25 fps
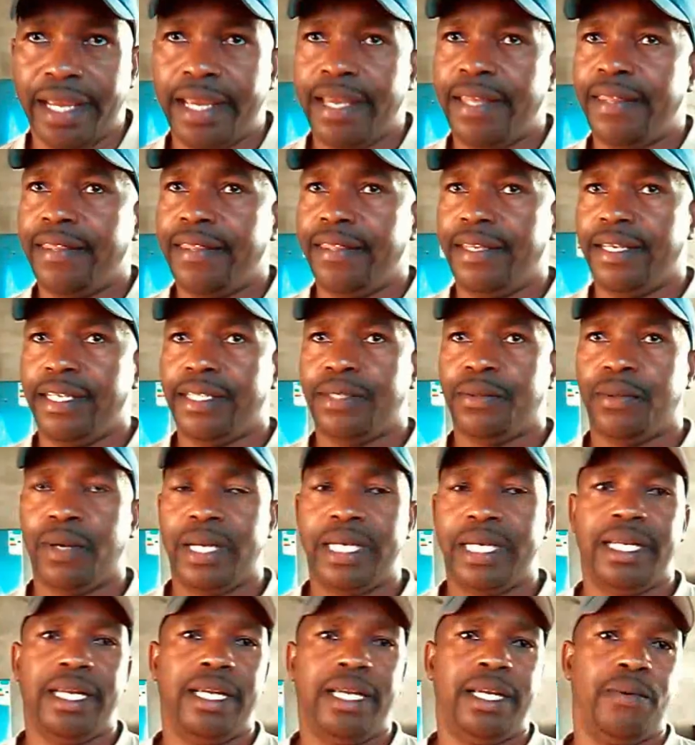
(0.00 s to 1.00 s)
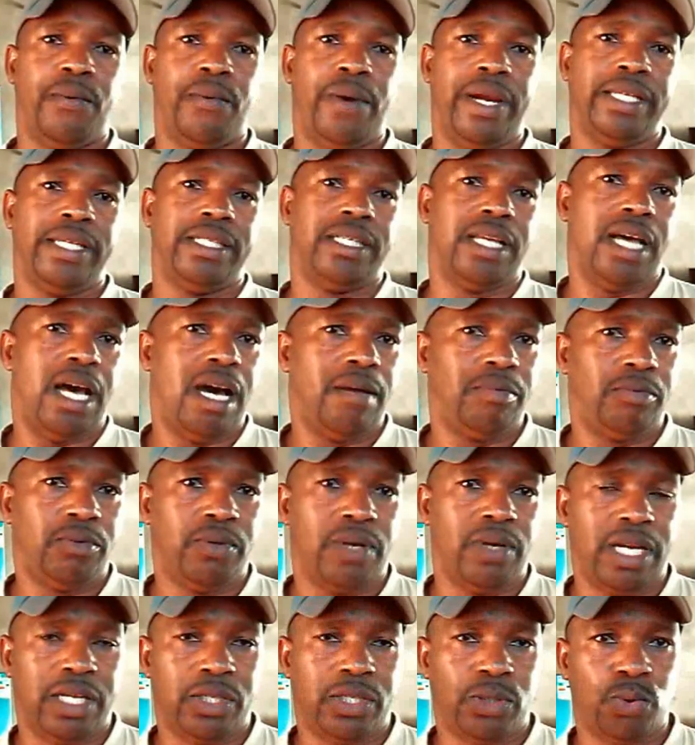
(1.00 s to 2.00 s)
This one weighs up to
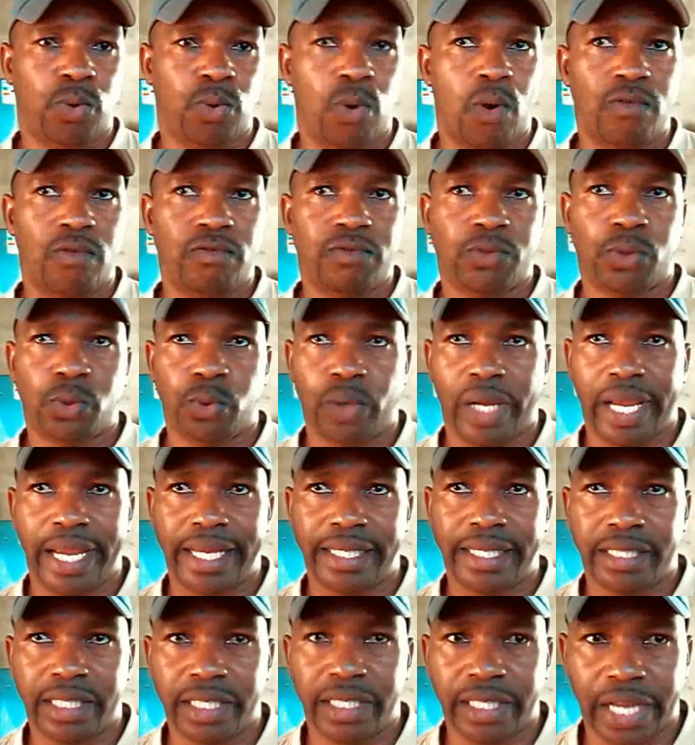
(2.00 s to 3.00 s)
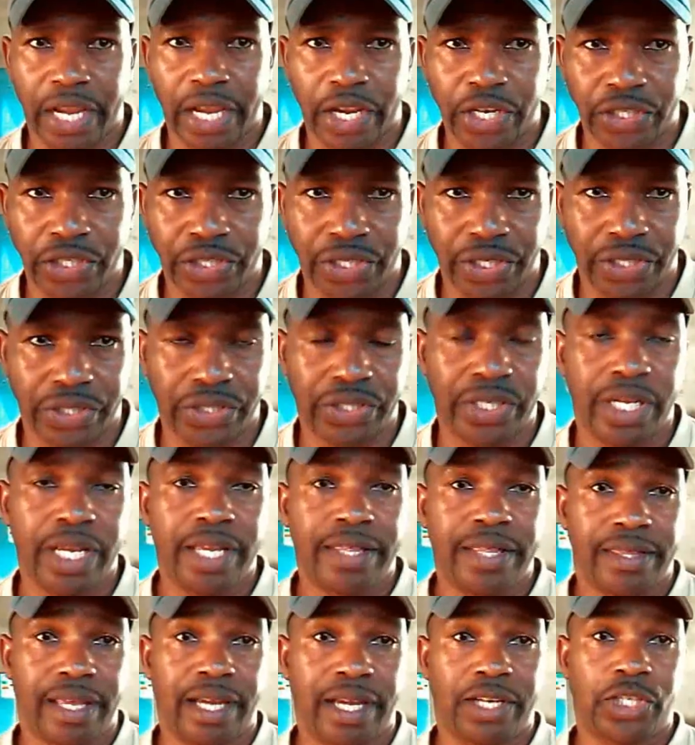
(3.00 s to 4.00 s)
like 12 to 18 kgs.
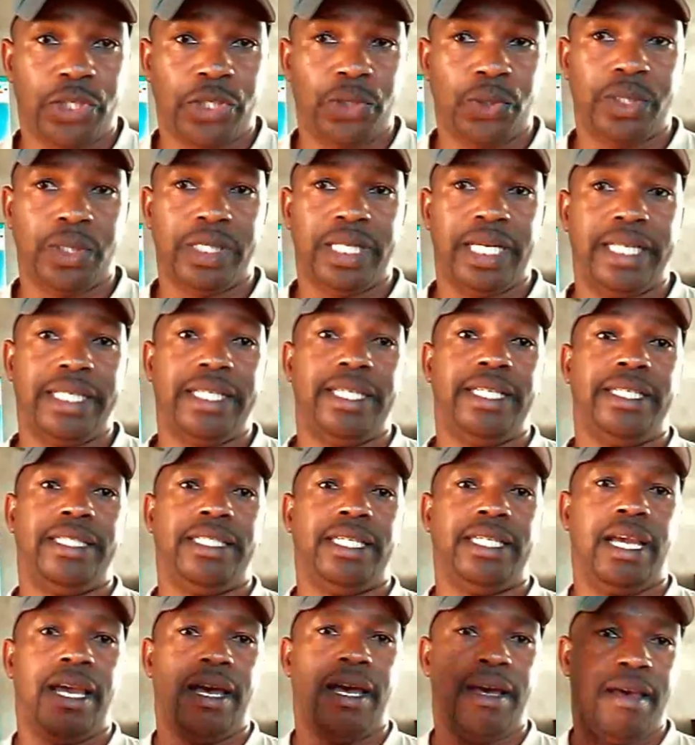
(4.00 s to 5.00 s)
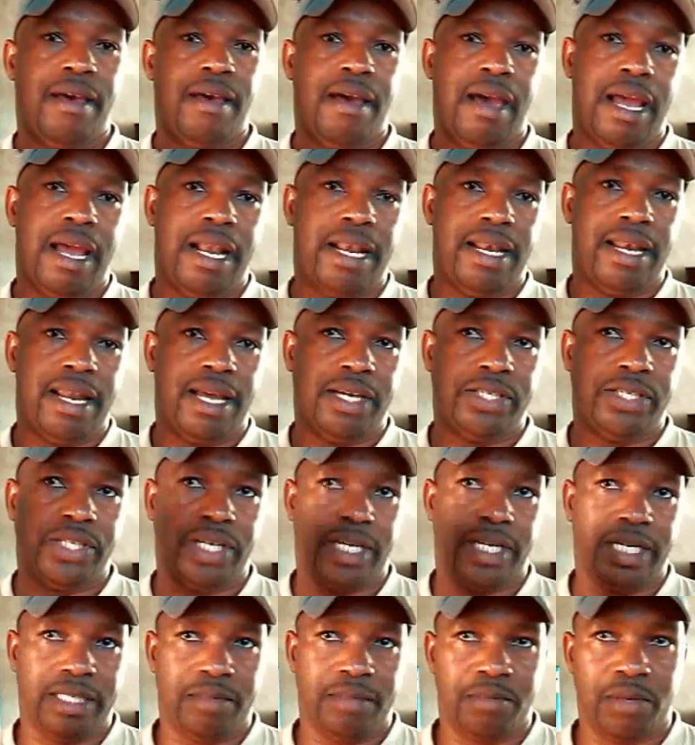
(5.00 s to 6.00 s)
That shows that it's a larger
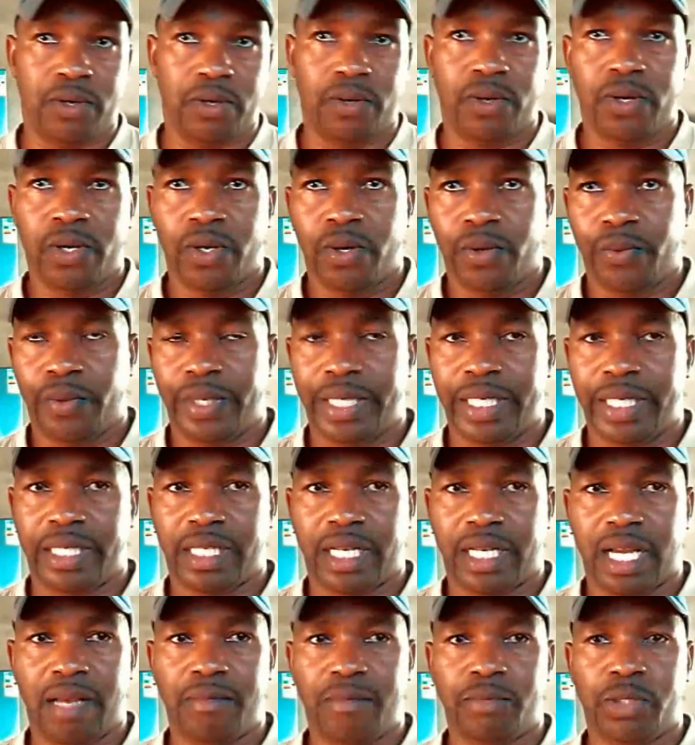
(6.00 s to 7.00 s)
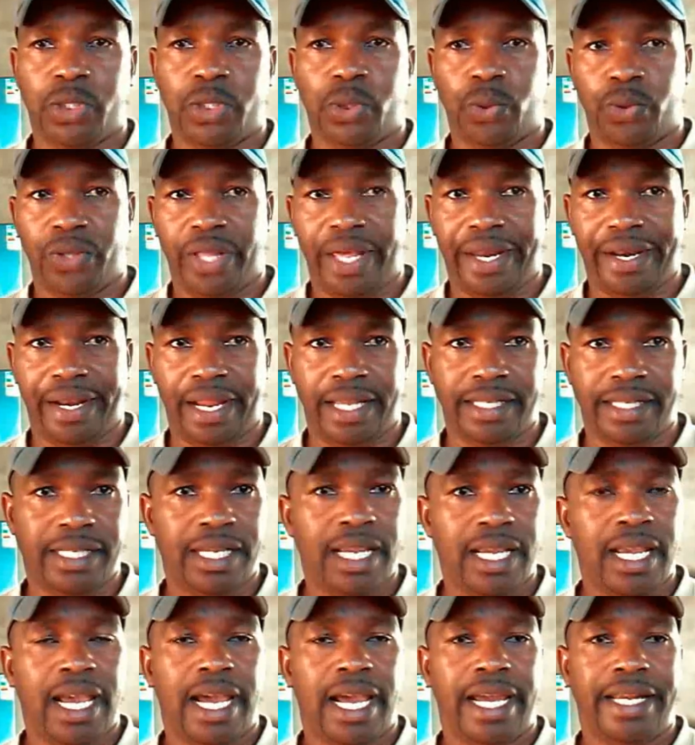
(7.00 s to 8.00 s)
animal when it comes to the rats,
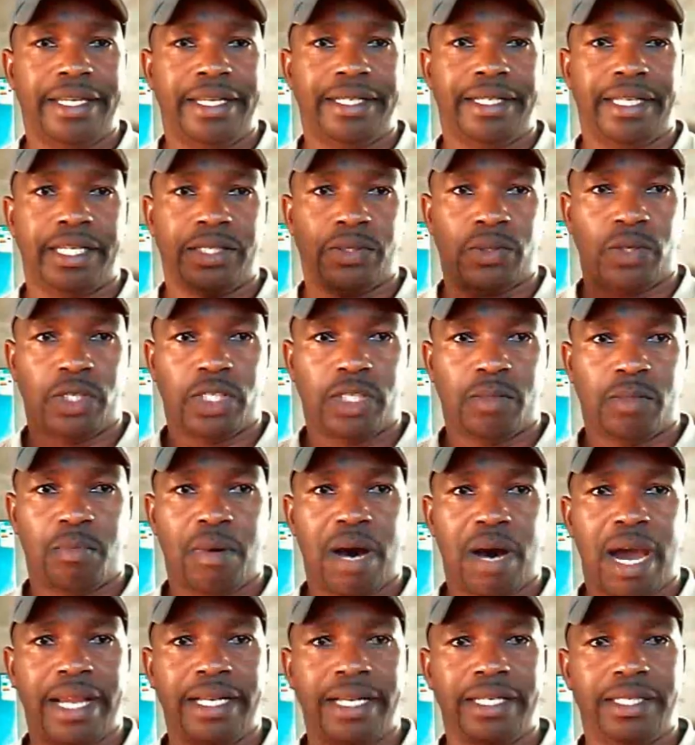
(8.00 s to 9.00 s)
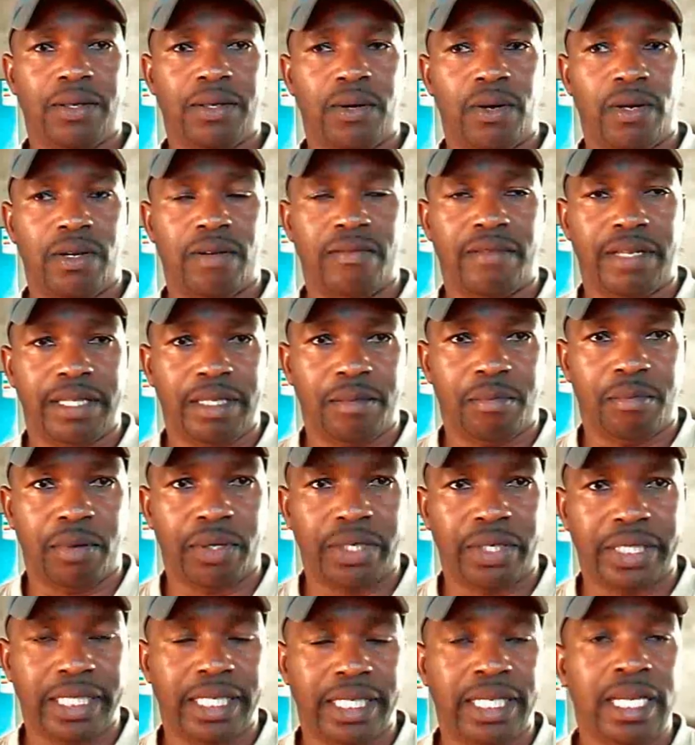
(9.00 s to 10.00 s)
and it has got spines all over the
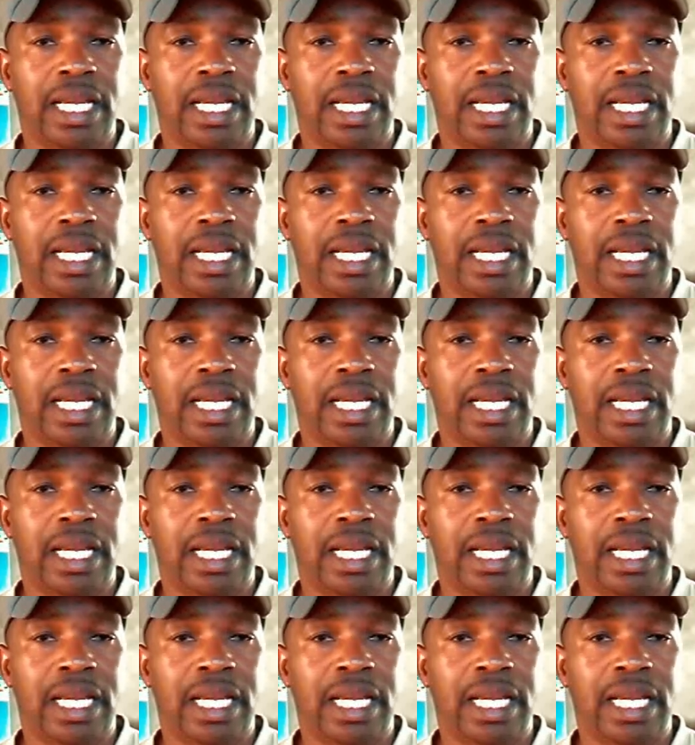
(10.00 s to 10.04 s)
body.